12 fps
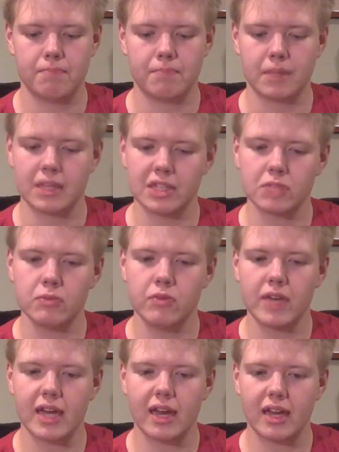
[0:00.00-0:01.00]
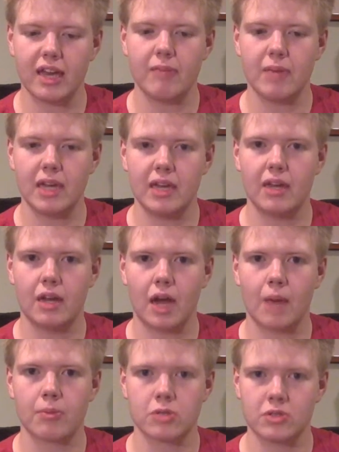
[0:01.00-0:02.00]
But this movie kind of gave me an
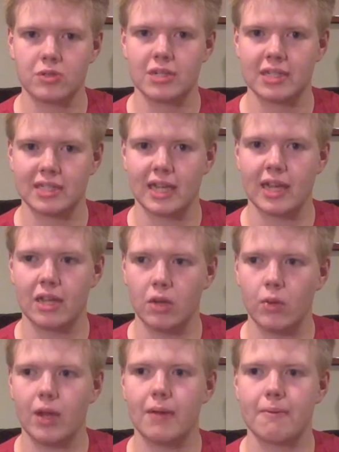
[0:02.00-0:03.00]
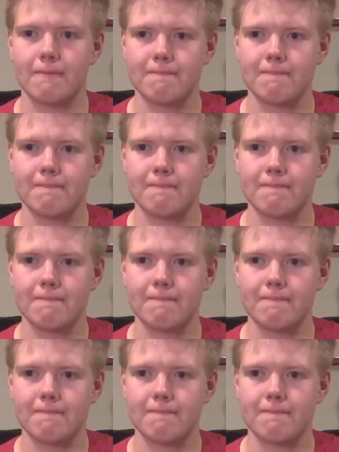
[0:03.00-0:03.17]
opportunity to say, you know what?